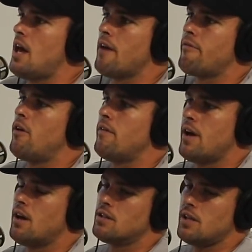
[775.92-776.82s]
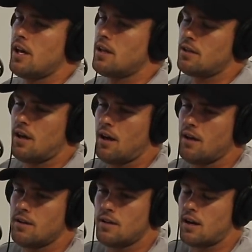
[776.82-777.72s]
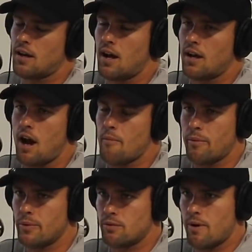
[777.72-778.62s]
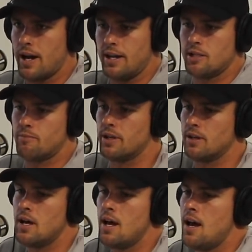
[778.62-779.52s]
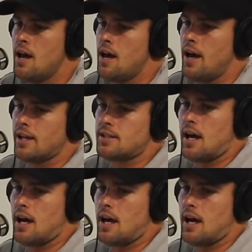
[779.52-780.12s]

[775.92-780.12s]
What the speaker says: Yeah, 5 hours. Yeah. So I can't remember which way it is, but it's